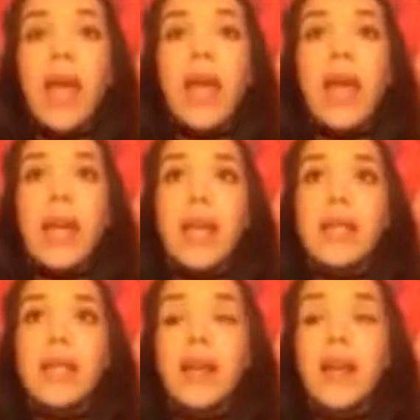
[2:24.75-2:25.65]

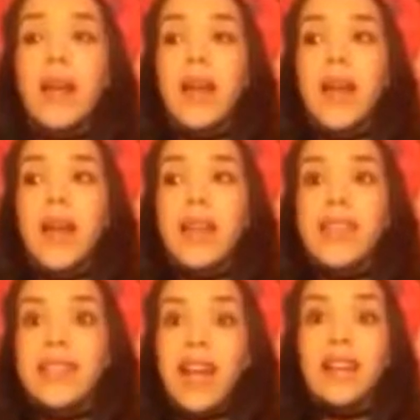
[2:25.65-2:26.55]
and
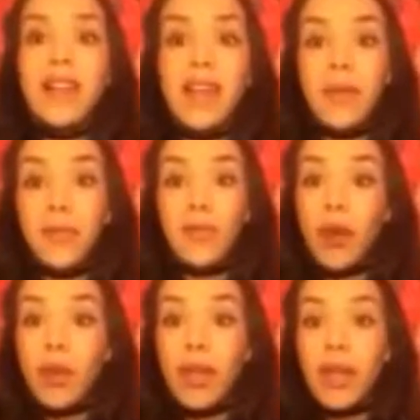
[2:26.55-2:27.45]
his dad let him
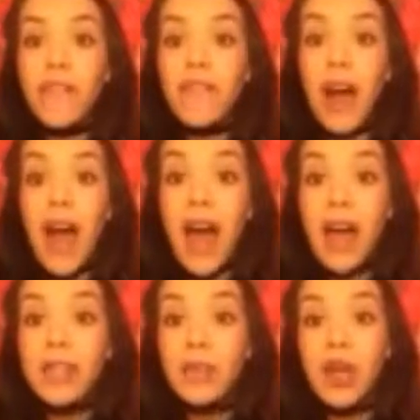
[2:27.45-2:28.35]
throw fat
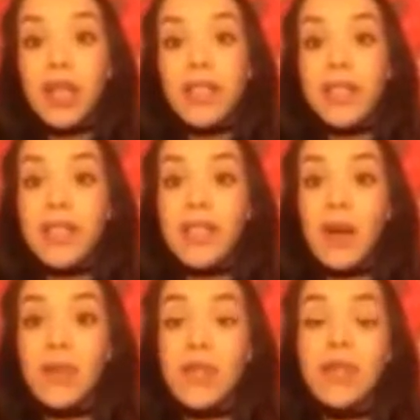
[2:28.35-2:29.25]
ass parties in this
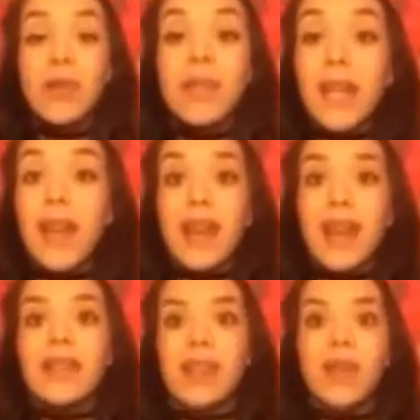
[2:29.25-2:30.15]
house. And this was a
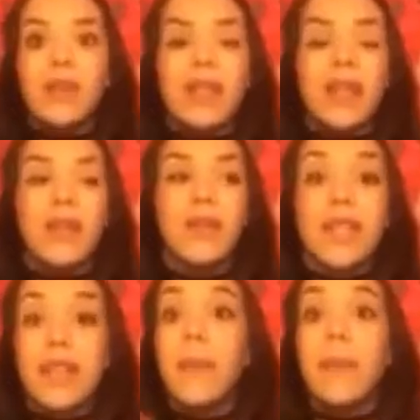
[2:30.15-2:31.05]
nice house. It was
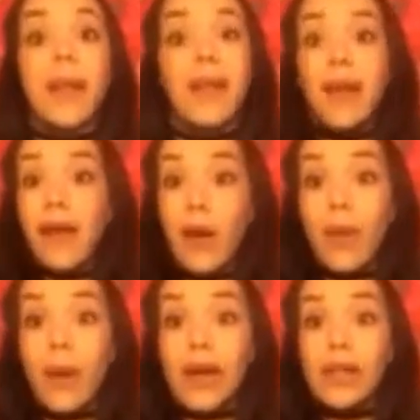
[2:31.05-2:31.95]
in the middle of
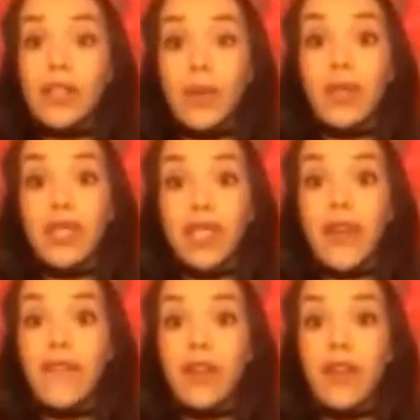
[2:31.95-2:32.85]
nowhere, so
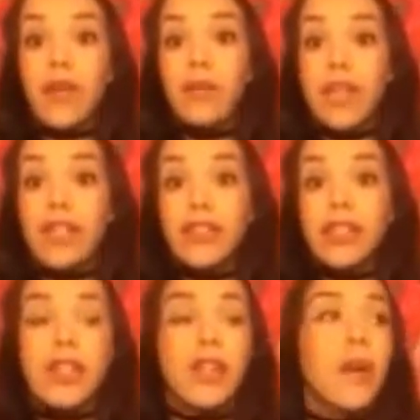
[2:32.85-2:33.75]
legit for
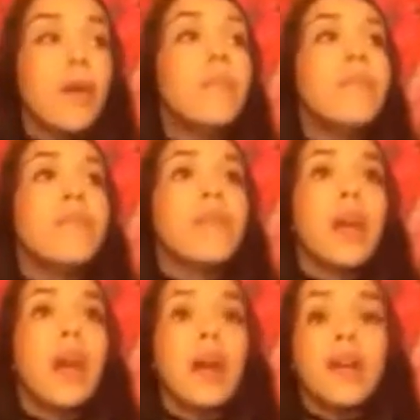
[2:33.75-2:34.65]
ragers,
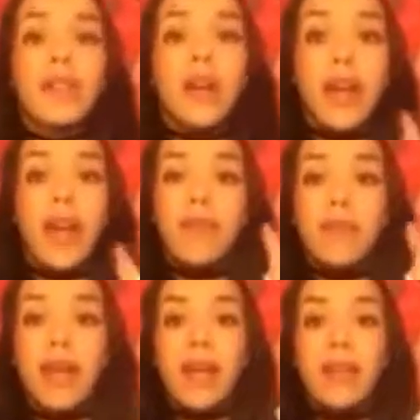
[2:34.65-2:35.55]
Sorry, I have
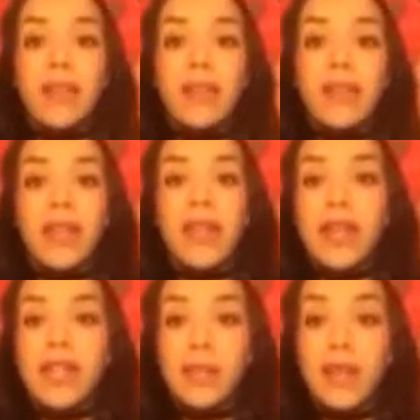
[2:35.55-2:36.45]
my little
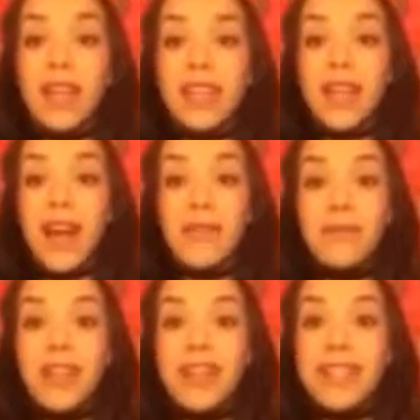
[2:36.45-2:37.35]
Kleenex because I'm
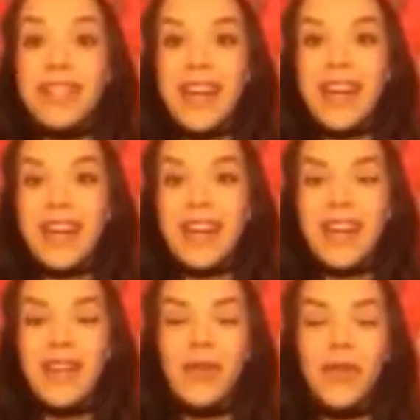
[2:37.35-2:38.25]
dying. I
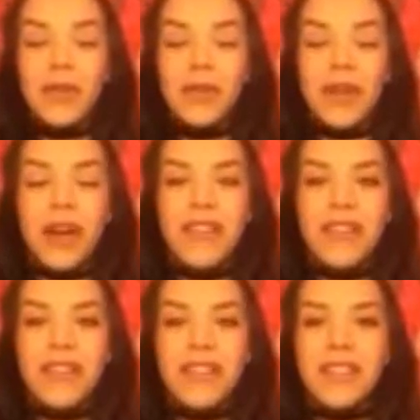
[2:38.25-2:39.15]
have a horrible cough
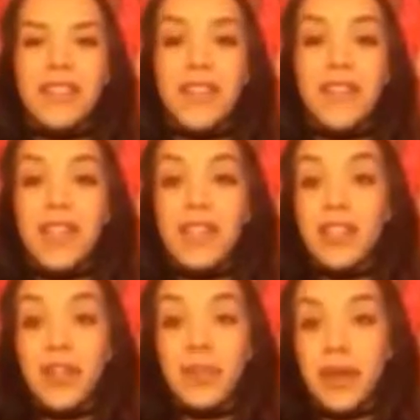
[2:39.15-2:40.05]
and I feel like
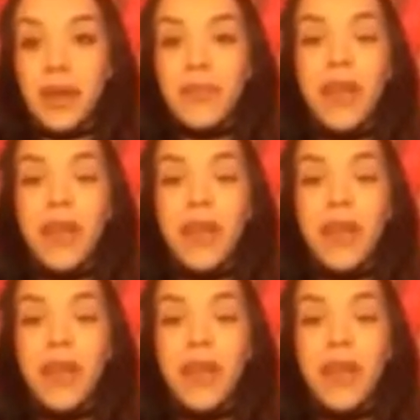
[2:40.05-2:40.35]
shit, but